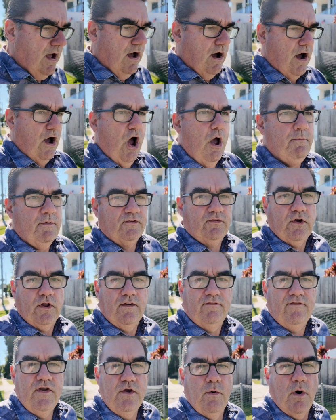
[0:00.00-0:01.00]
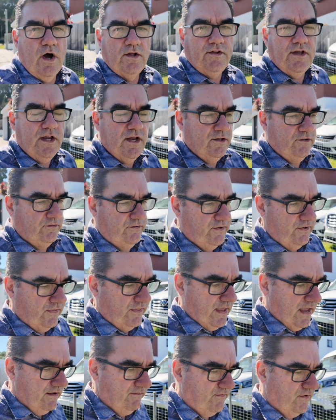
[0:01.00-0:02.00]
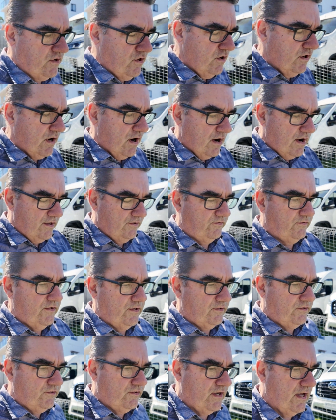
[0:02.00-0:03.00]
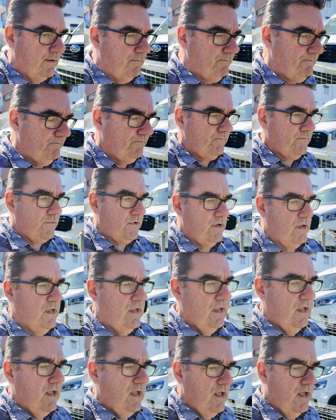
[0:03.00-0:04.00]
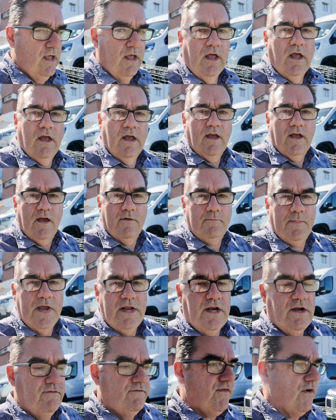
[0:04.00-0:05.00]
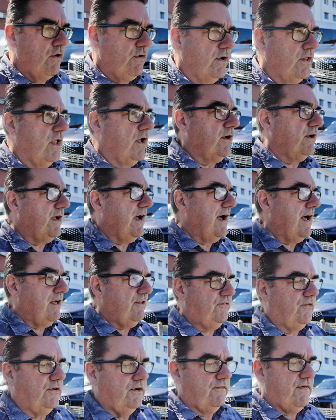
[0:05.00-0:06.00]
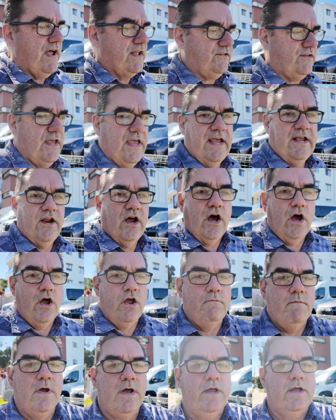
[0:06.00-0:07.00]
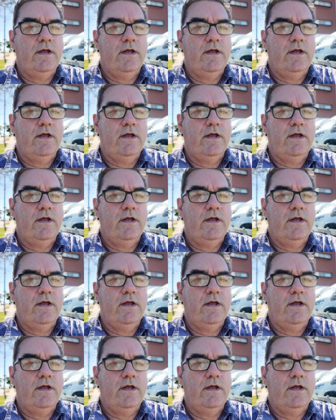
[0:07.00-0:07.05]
I hope it's got a few ideas there for you guys that have been in foreign locales and have had to head home